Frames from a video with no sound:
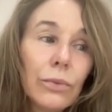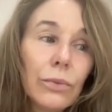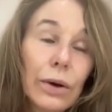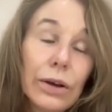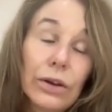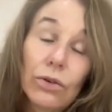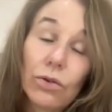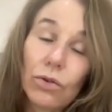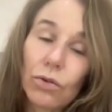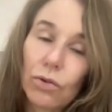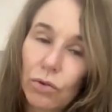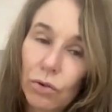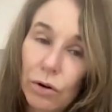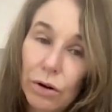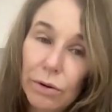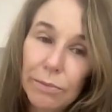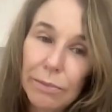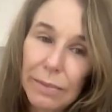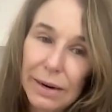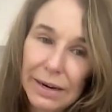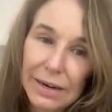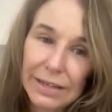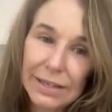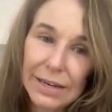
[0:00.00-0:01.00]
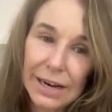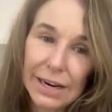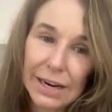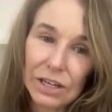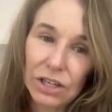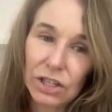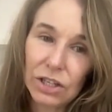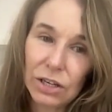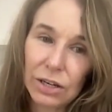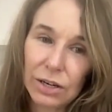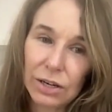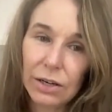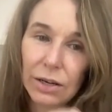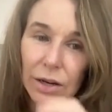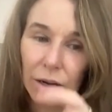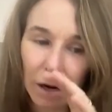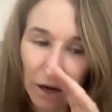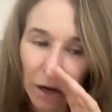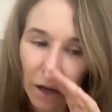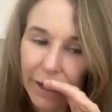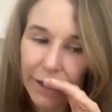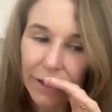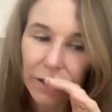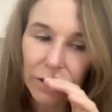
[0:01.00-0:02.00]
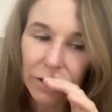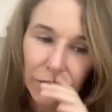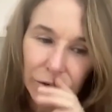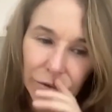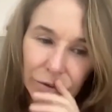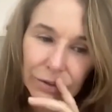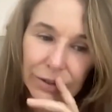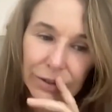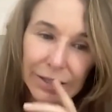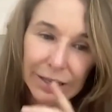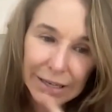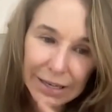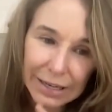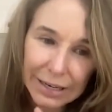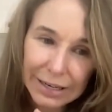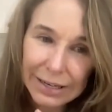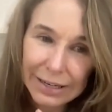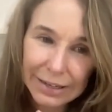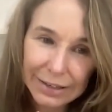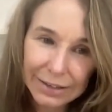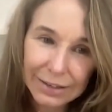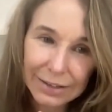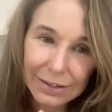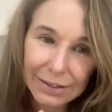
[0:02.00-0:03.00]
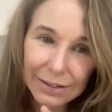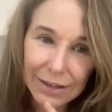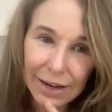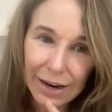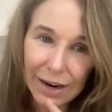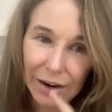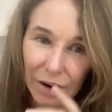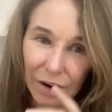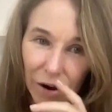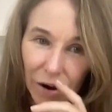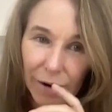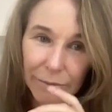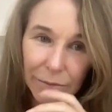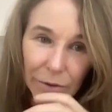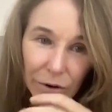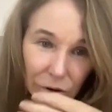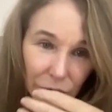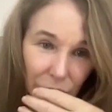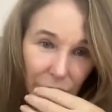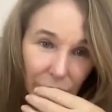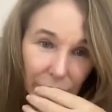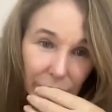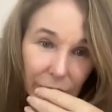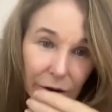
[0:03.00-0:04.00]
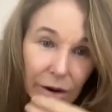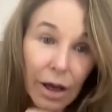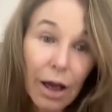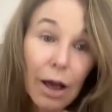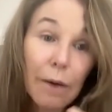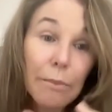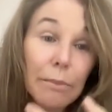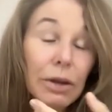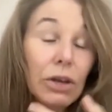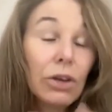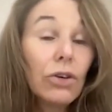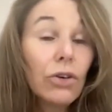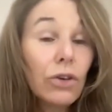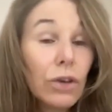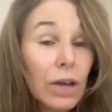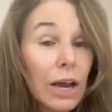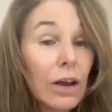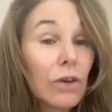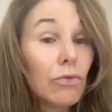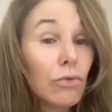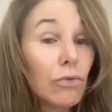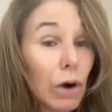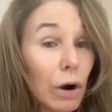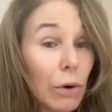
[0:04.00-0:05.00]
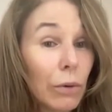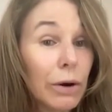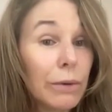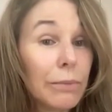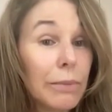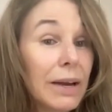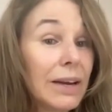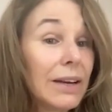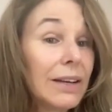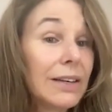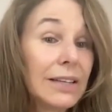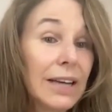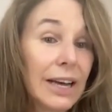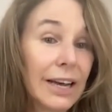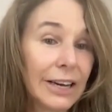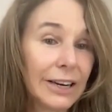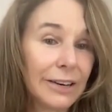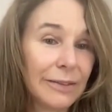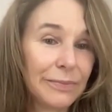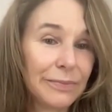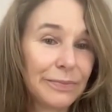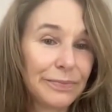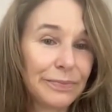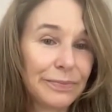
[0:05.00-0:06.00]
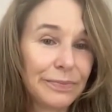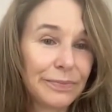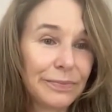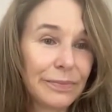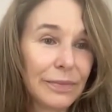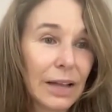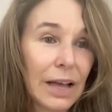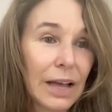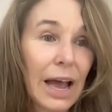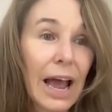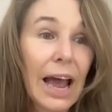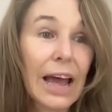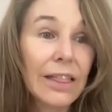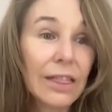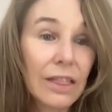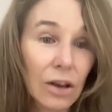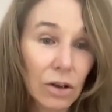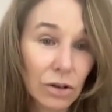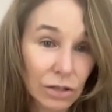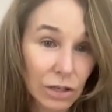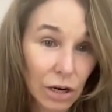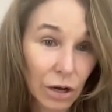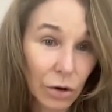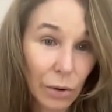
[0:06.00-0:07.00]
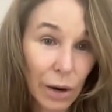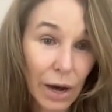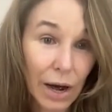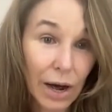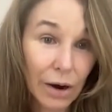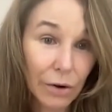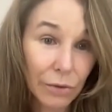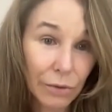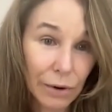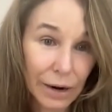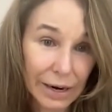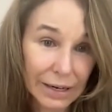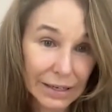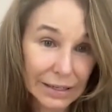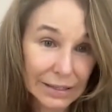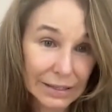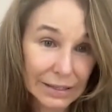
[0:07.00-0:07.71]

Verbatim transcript: when you're good at meditation, like Tulsi is, and I'm not, but you can row and meditate at those low heart rates.